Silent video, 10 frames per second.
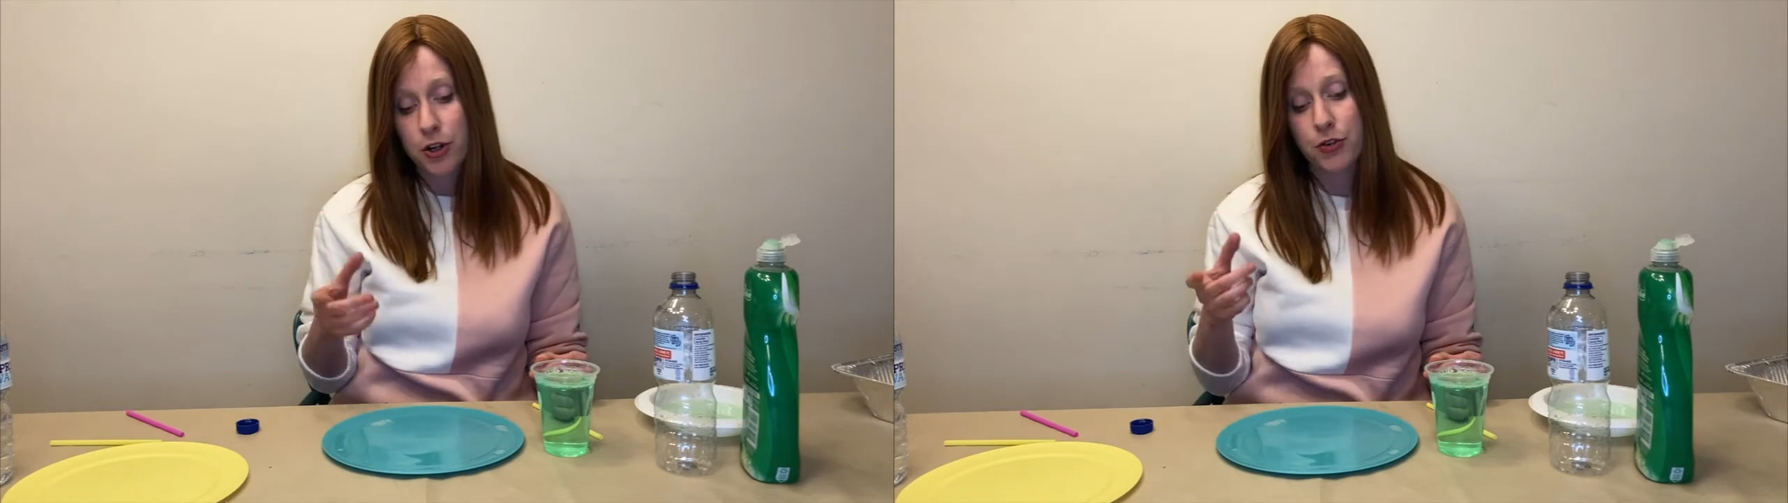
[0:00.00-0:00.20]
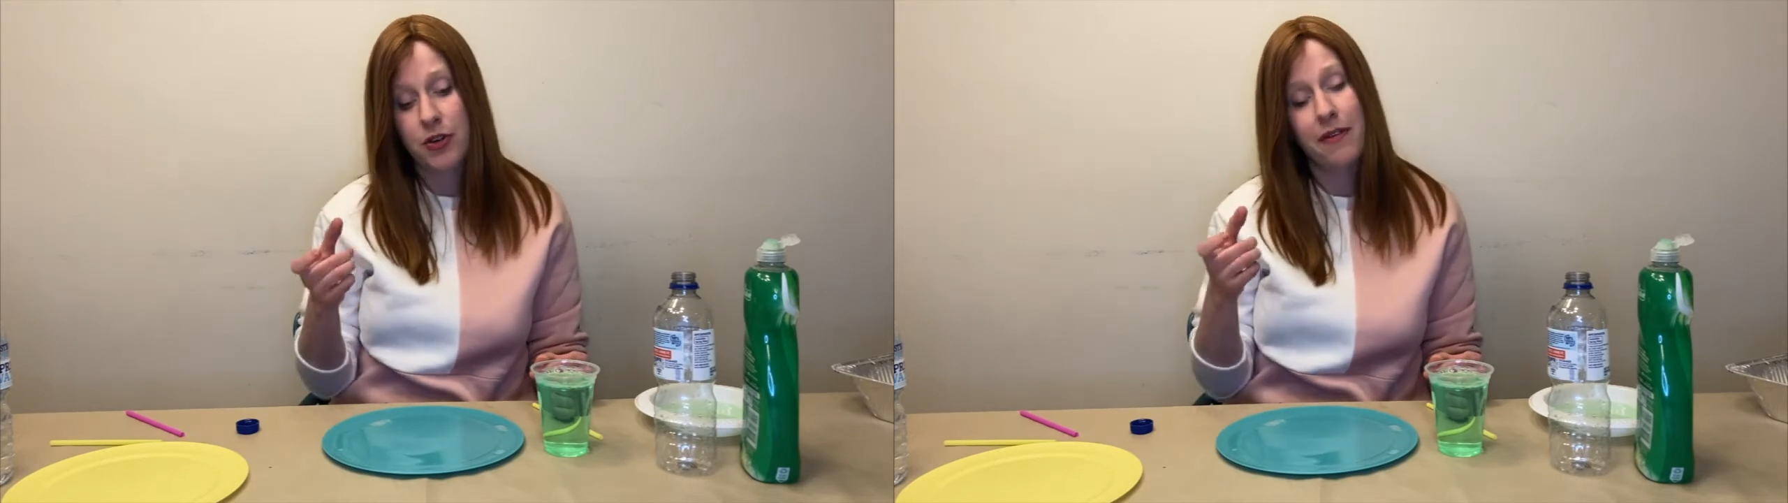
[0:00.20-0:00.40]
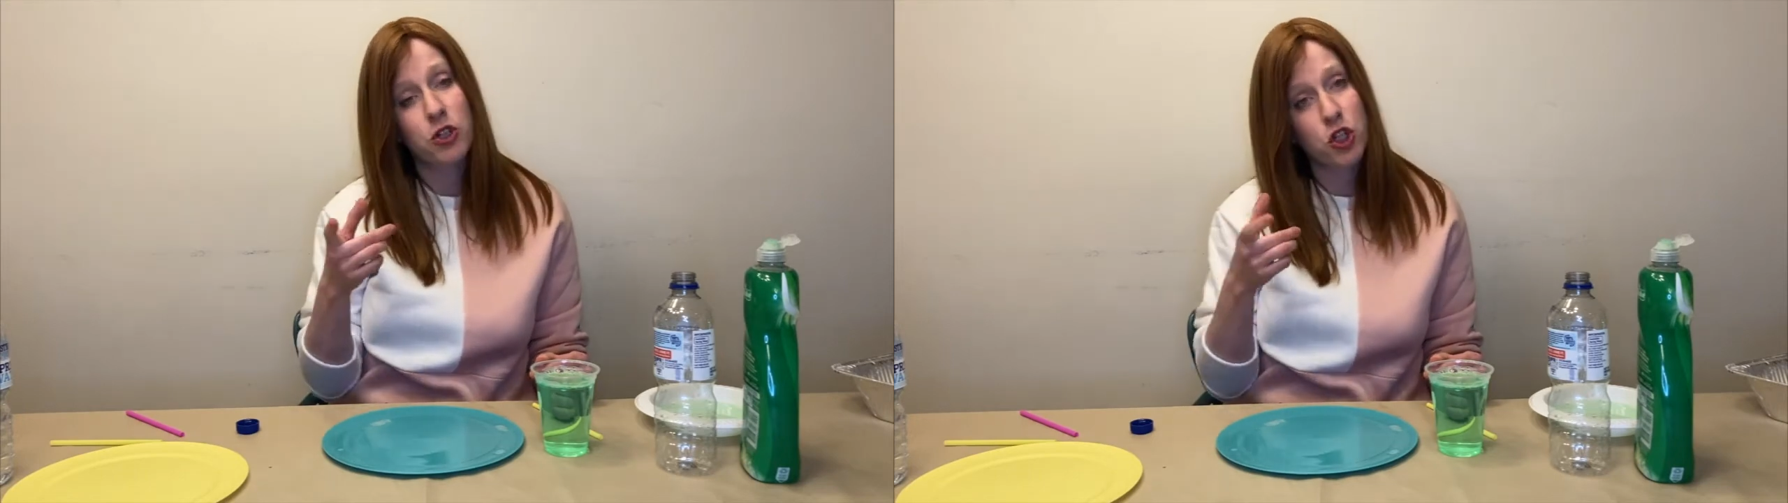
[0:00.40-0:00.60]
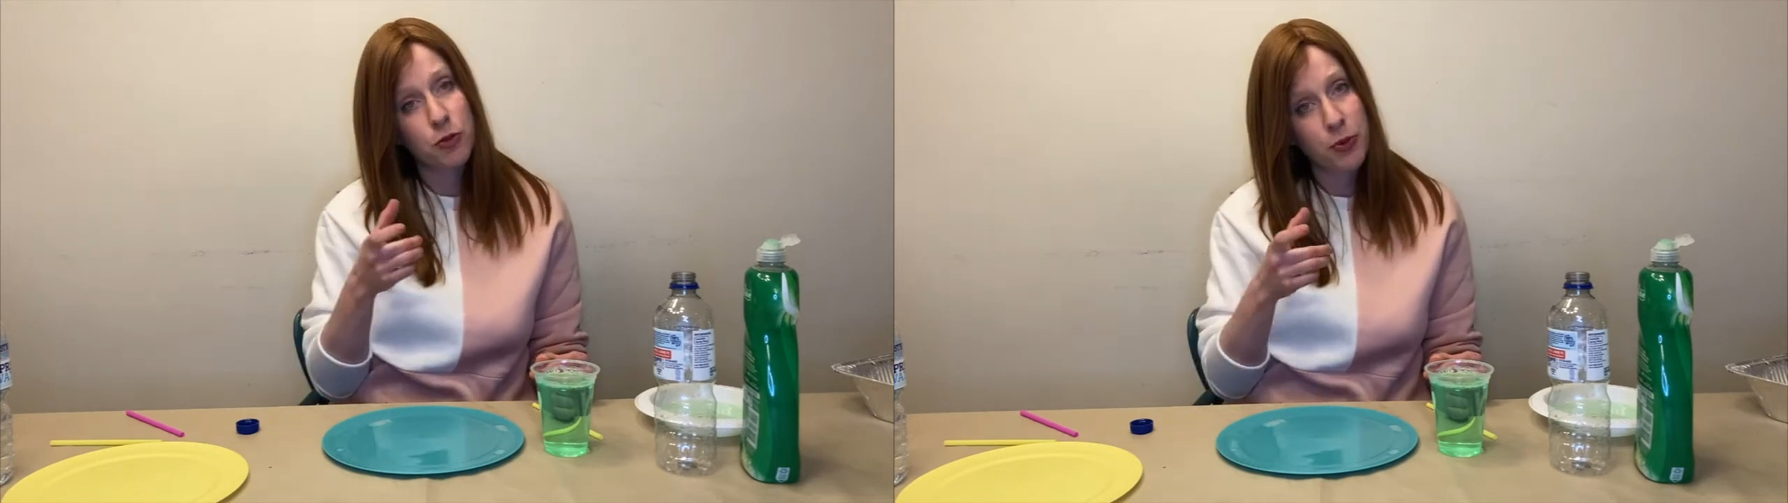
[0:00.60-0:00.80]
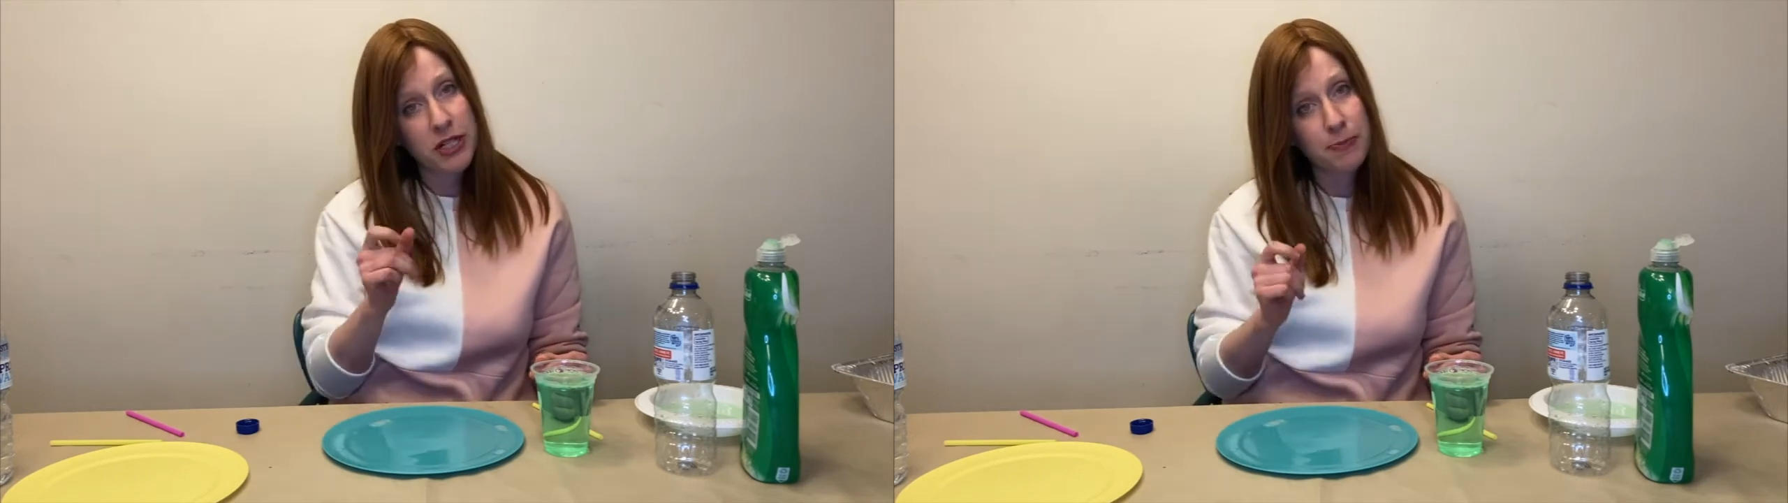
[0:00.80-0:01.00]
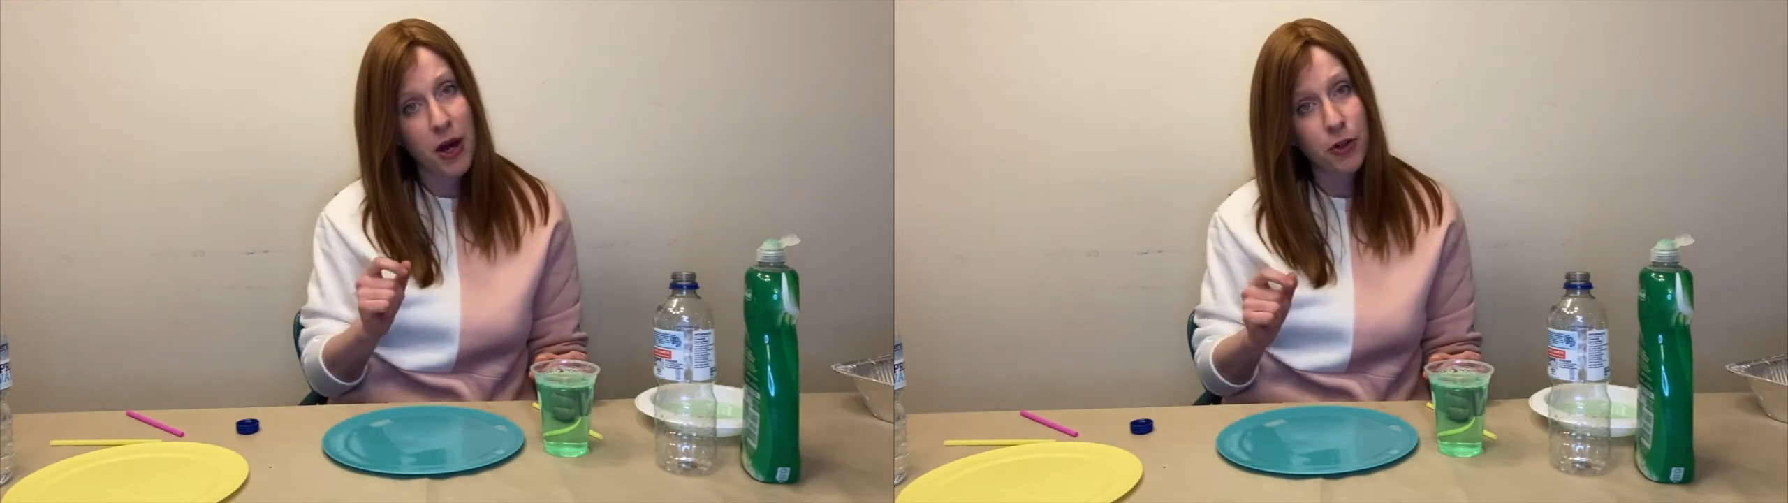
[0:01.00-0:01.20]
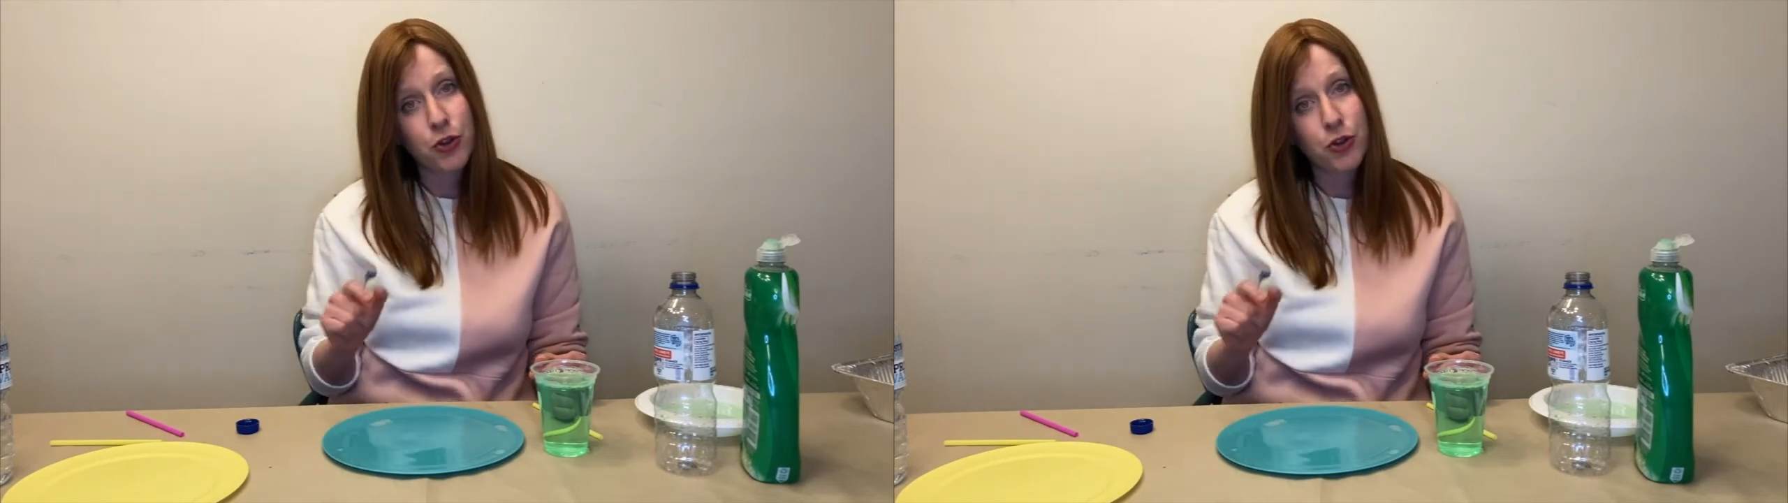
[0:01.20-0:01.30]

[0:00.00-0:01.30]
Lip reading: and if you have a spritz bottle,